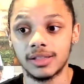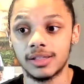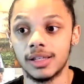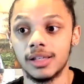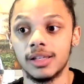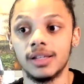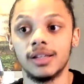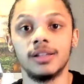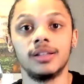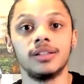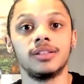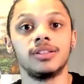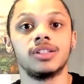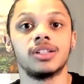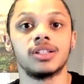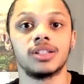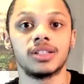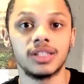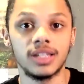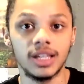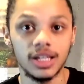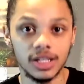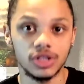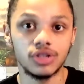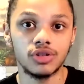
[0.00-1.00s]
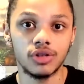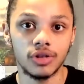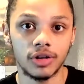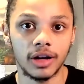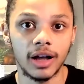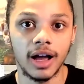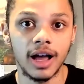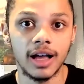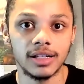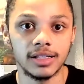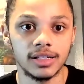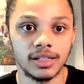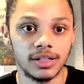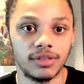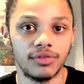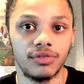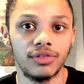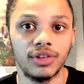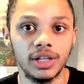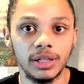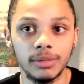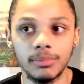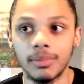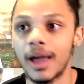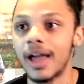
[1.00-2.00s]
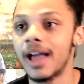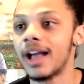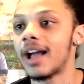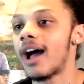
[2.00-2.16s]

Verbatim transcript: to just get your guys' feedback.